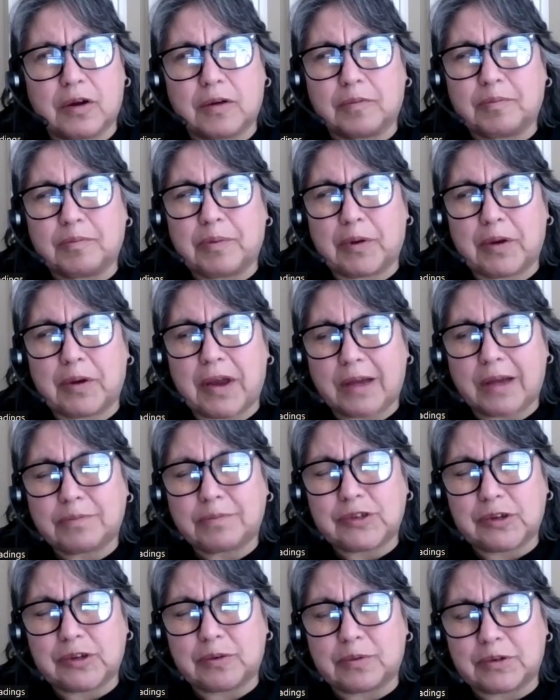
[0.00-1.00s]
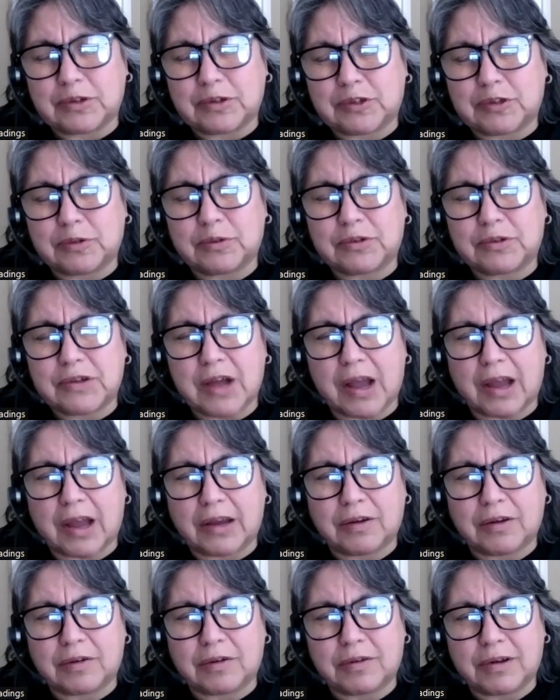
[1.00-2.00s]
Perhaps you were too
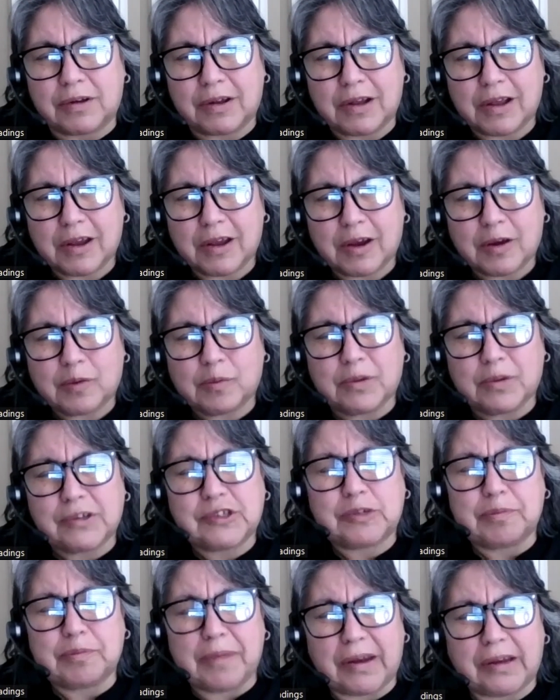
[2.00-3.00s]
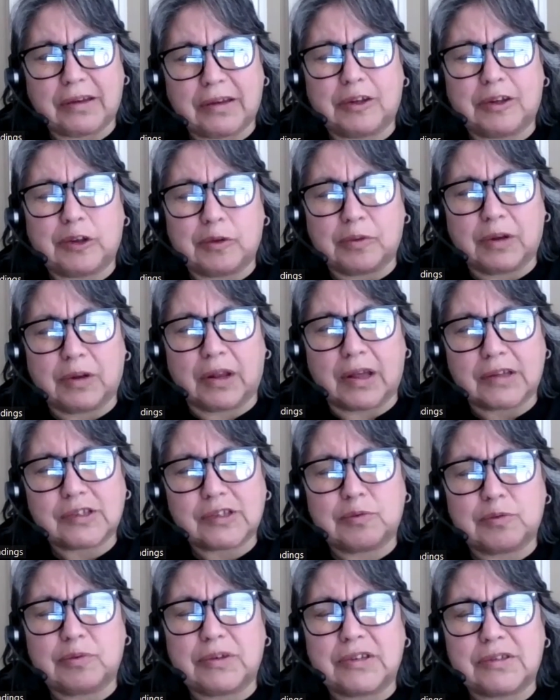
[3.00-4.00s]
tired, which made you
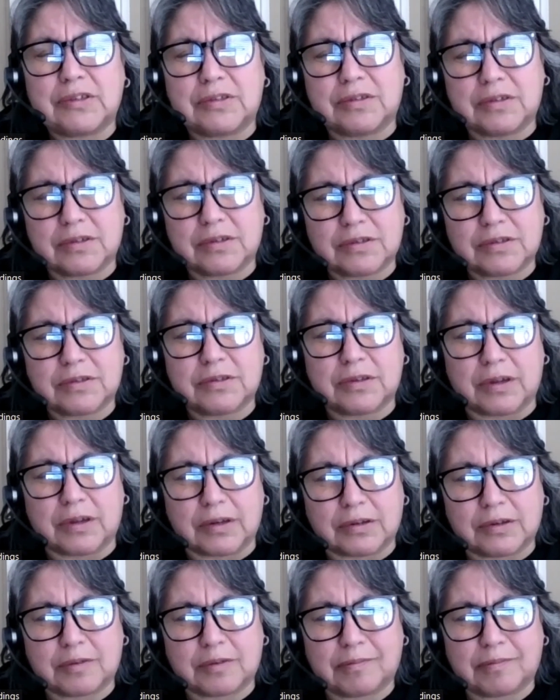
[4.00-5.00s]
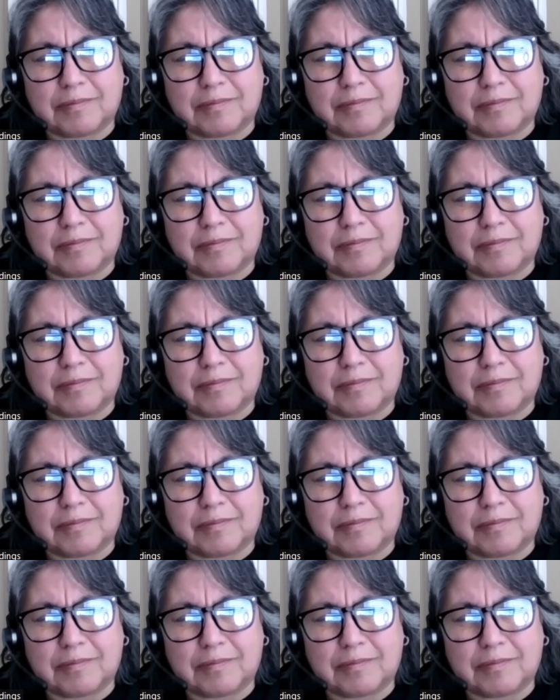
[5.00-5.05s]
less resistant,